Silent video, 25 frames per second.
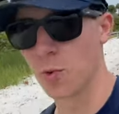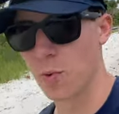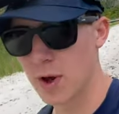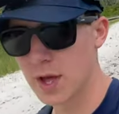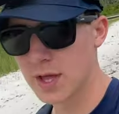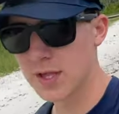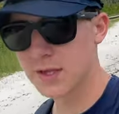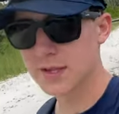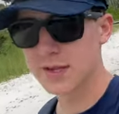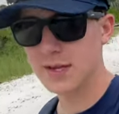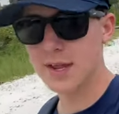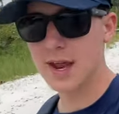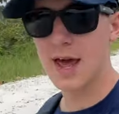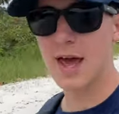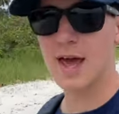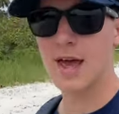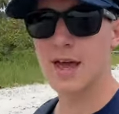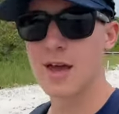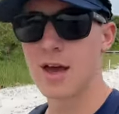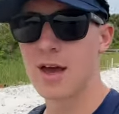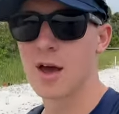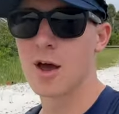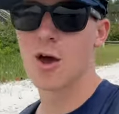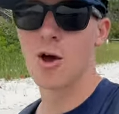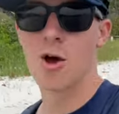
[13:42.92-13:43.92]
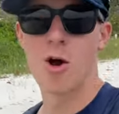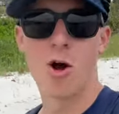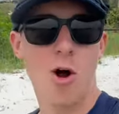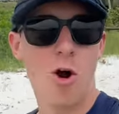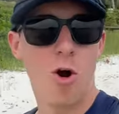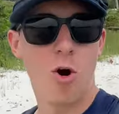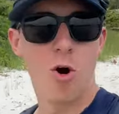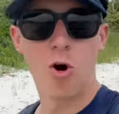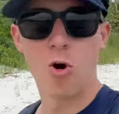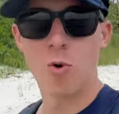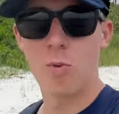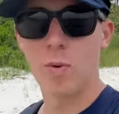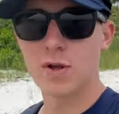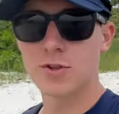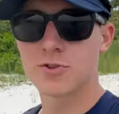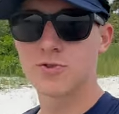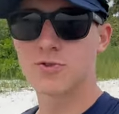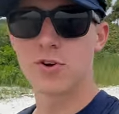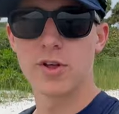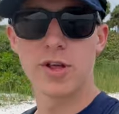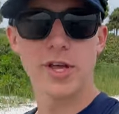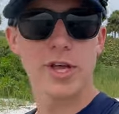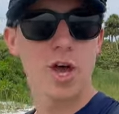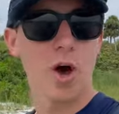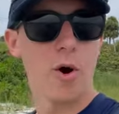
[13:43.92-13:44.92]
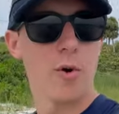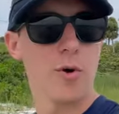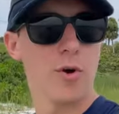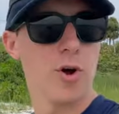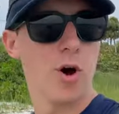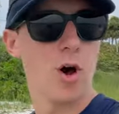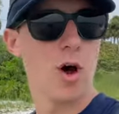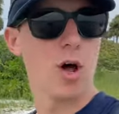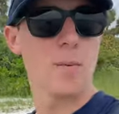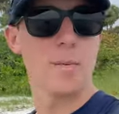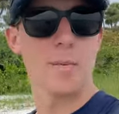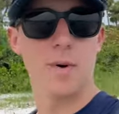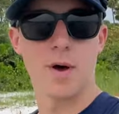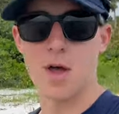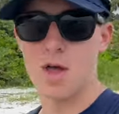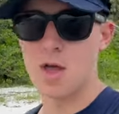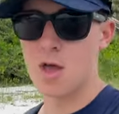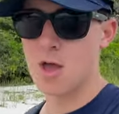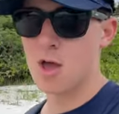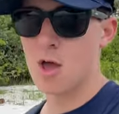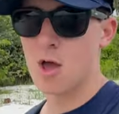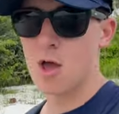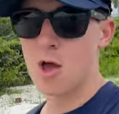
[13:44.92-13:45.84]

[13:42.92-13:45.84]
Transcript: wind today or what's really going on, but